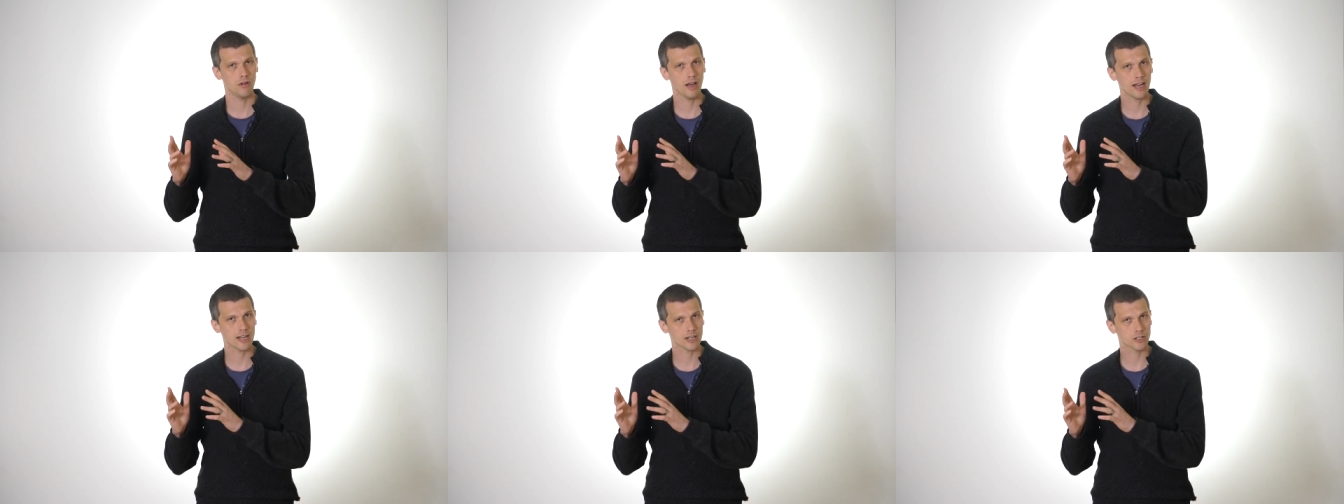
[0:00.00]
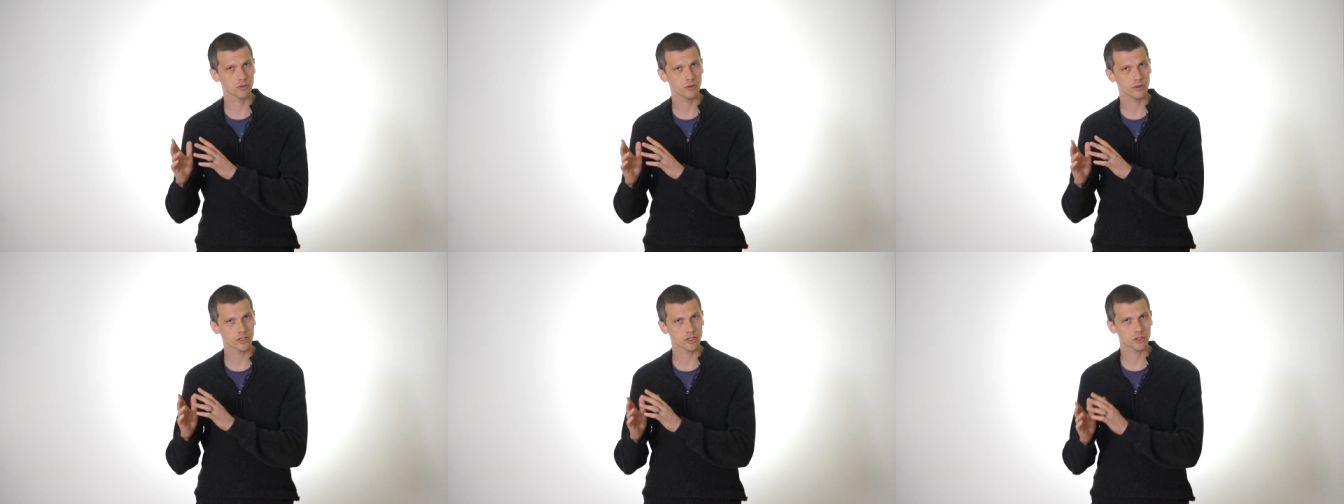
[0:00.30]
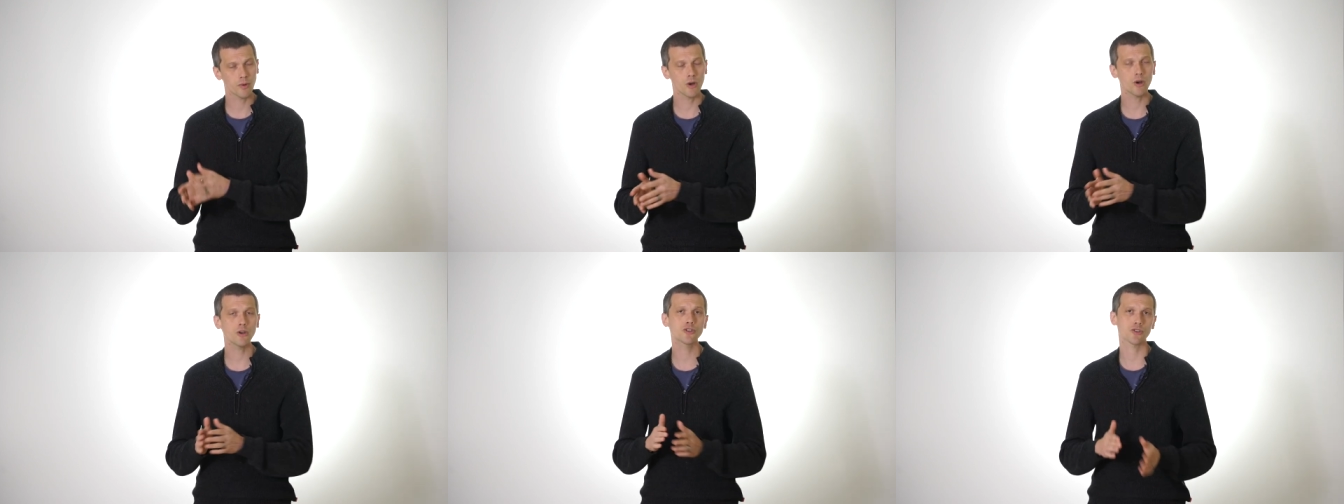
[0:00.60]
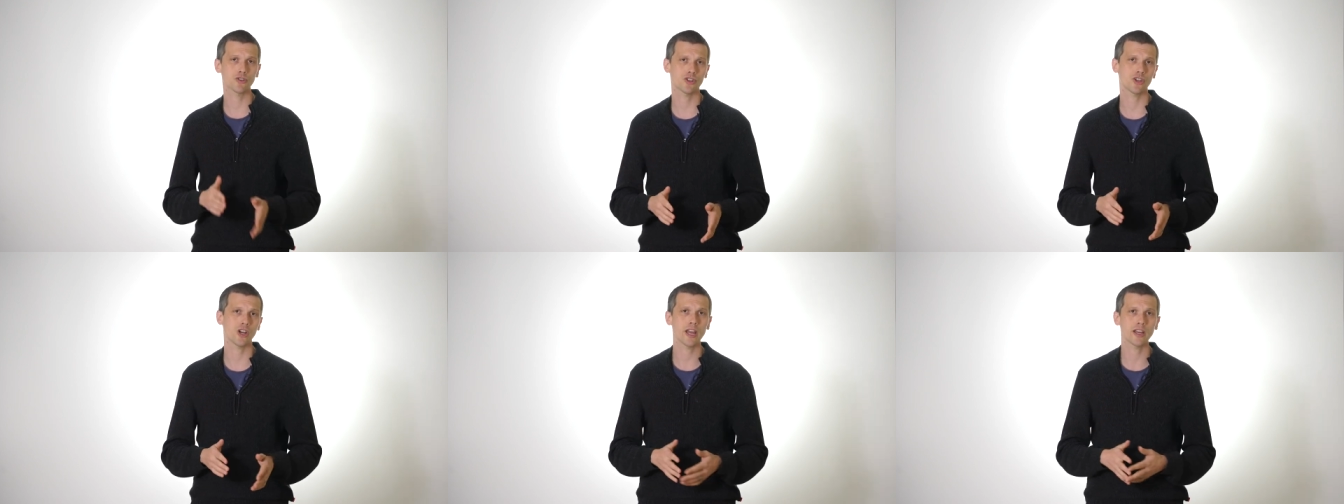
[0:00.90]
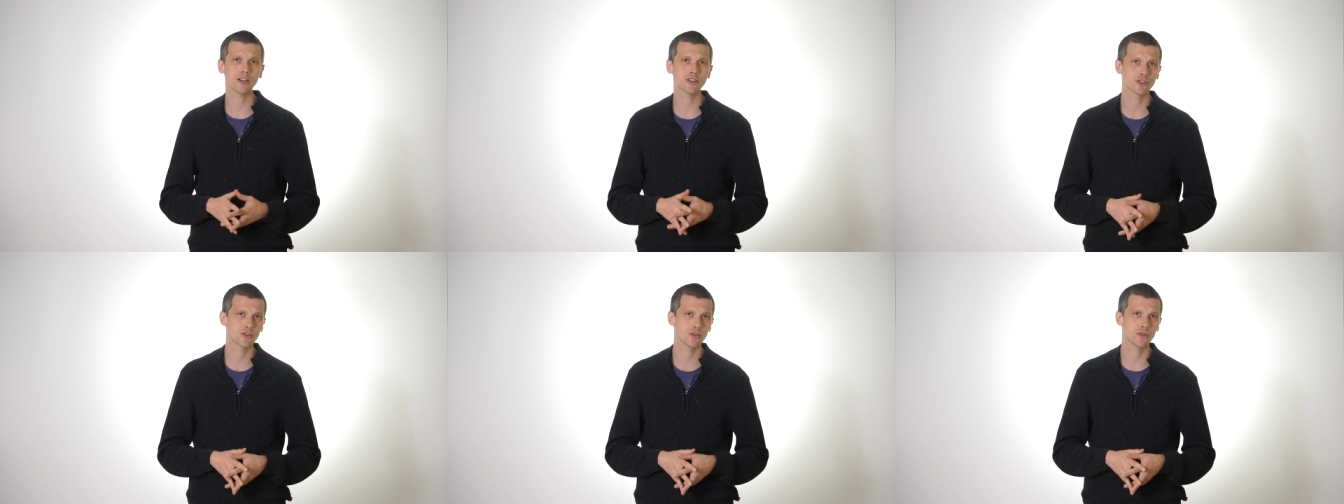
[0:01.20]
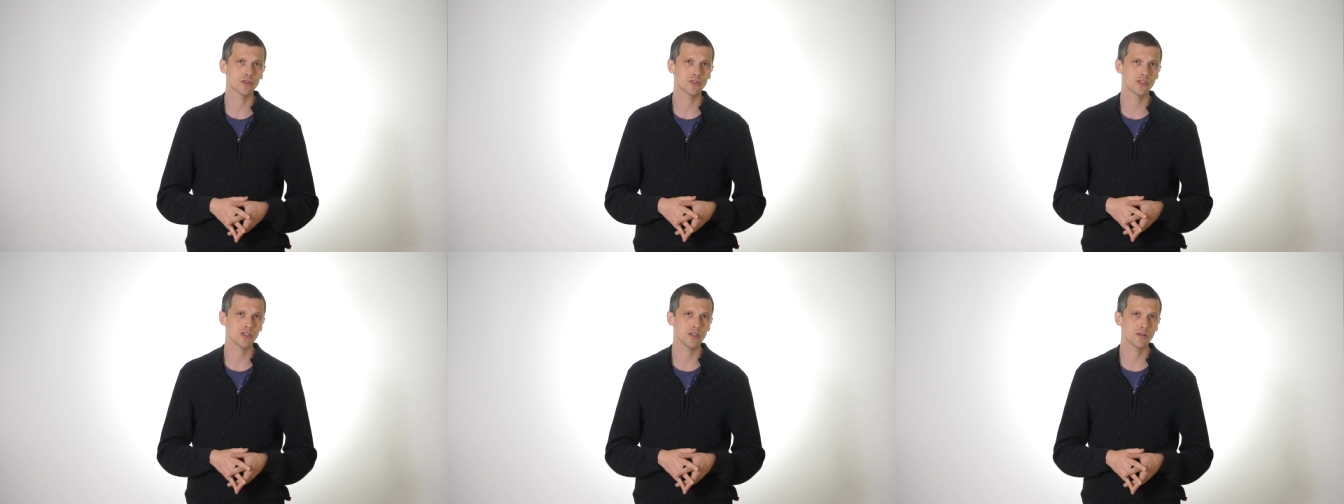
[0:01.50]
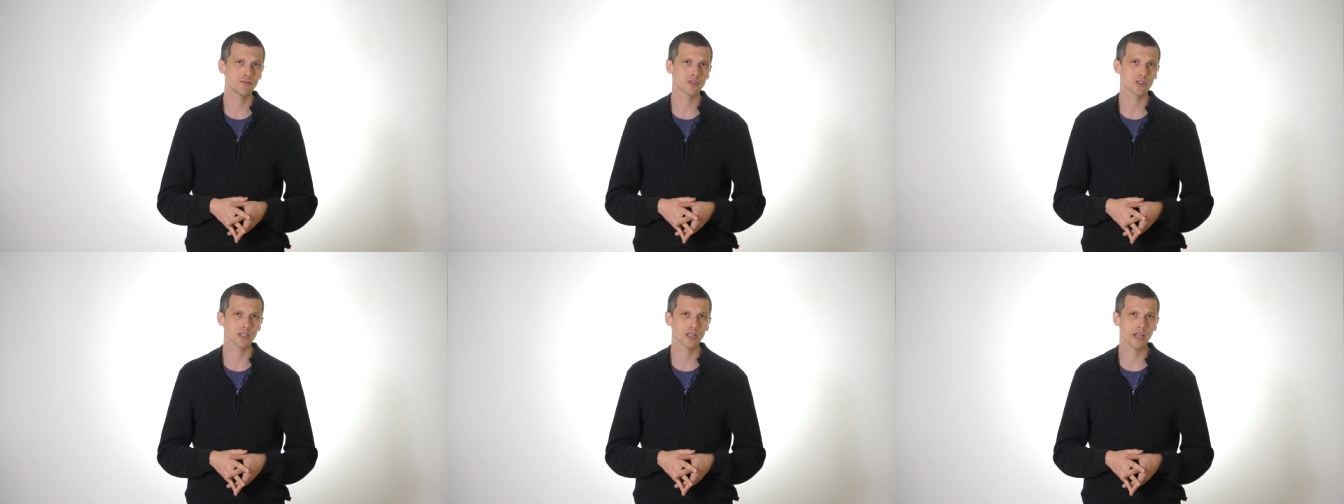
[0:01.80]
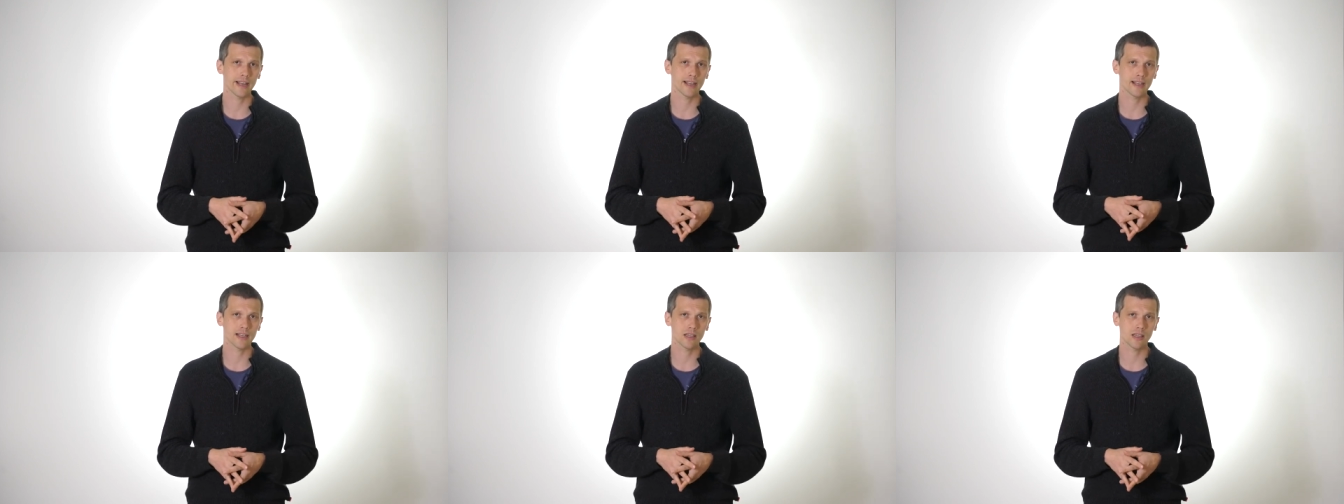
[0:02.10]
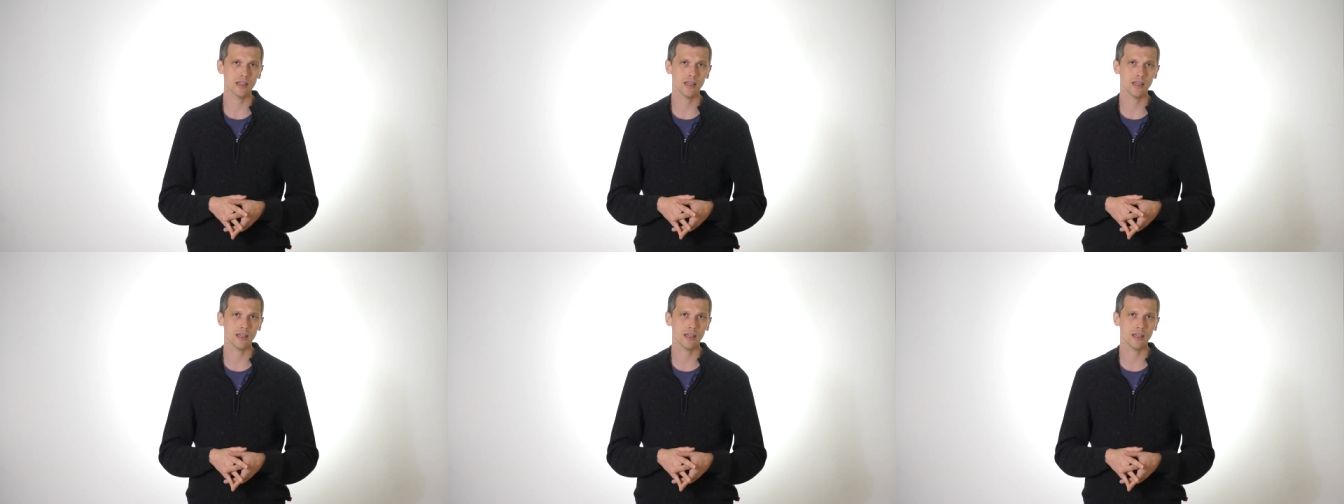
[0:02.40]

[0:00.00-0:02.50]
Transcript: actual exposure change, though it seems like